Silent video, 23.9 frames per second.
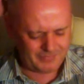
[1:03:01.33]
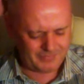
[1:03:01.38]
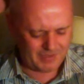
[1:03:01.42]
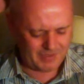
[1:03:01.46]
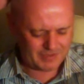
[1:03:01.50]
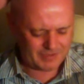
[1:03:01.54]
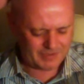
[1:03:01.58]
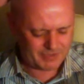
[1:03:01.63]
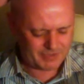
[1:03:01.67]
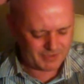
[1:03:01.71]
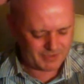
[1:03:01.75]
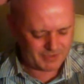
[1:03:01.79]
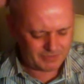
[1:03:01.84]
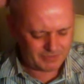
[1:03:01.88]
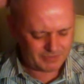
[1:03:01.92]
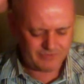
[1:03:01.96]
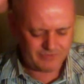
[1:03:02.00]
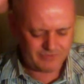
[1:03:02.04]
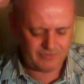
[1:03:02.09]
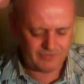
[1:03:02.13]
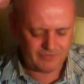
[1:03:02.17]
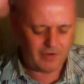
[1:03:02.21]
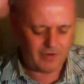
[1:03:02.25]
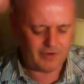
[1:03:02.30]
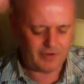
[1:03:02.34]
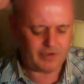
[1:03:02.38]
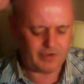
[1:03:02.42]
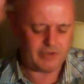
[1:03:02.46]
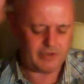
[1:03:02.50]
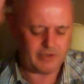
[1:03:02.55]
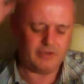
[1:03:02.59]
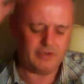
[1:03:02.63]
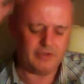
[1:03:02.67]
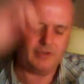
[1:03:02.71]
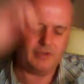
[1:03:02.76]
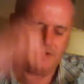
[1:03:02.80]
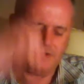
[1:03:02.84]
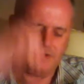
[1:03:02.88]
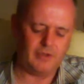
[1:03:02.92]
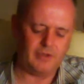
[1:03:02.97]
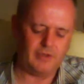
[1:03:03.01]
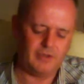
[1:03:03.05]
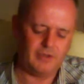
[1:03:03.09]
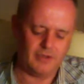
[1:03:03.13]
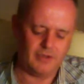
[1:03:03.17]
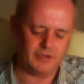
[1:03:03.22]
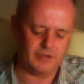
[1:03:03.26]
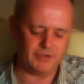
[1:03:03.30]
Some divide and
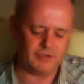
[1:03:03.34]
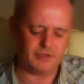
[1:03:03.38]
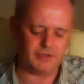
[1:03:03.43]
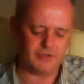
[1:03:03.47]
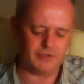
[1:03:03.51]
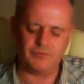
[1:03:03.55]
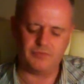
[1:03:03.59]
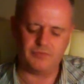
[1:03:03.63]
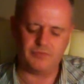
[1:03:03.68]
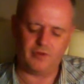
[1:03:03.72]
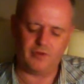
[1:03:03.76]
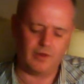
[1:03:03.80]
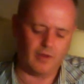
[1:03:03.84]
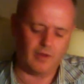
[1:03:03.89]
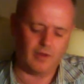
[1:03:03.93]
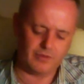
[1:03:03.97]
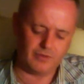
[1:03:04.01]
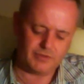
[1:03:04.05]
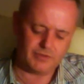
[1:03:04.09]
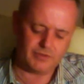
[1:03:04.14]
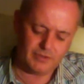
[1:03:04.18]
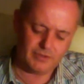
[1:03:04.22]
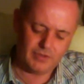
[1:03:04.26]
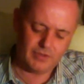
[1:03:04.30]
some fill up.